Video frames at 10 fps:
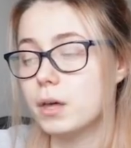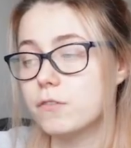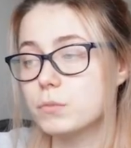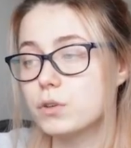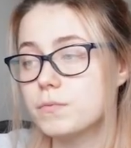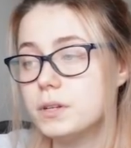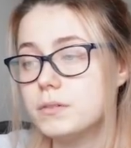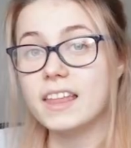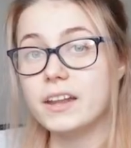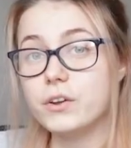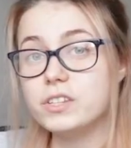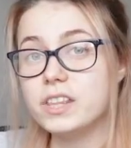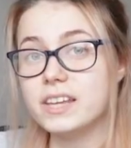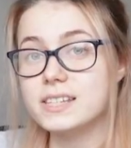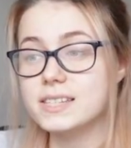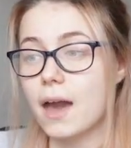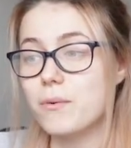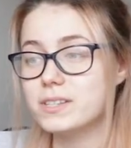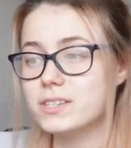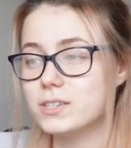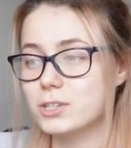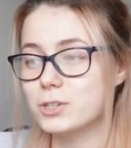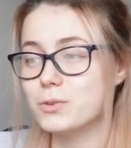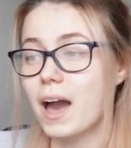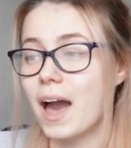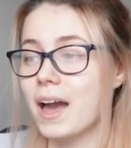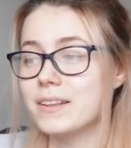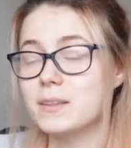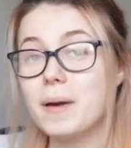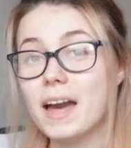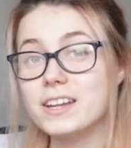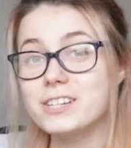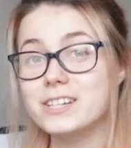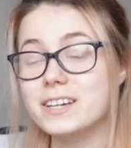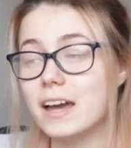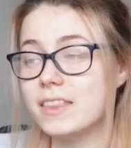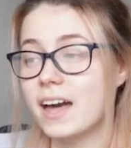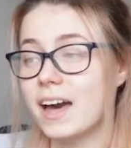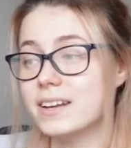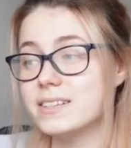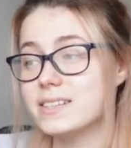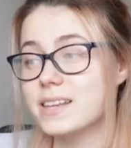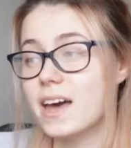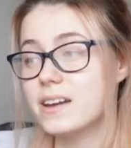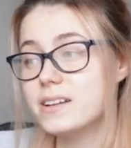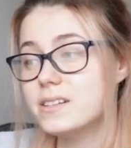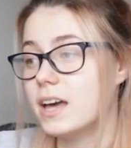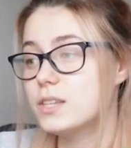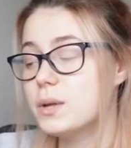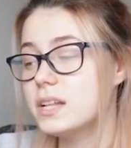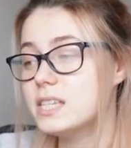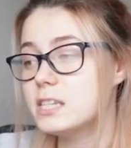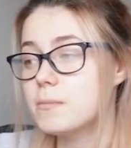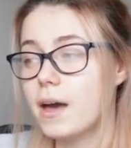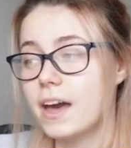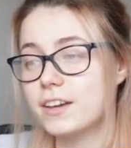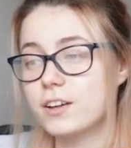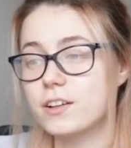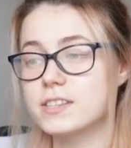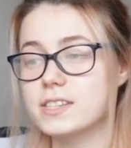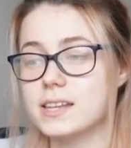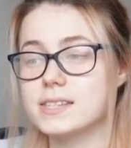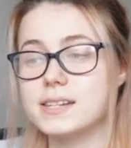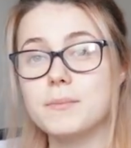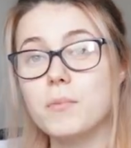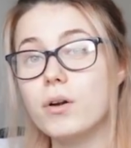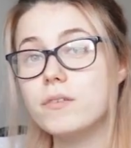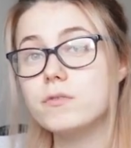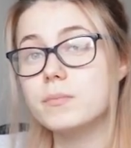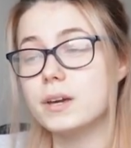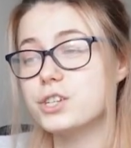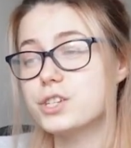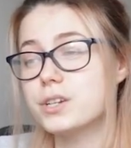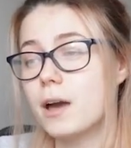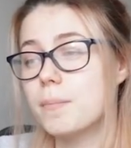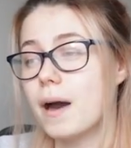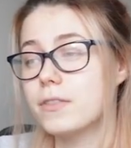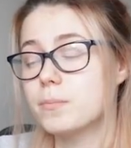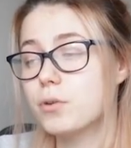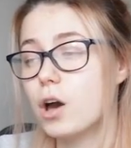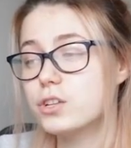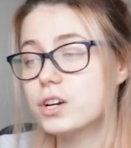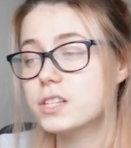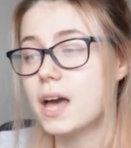bit of movement. And then under this, I want to add the packaging that I designed, as well as some icons that state more information about the product.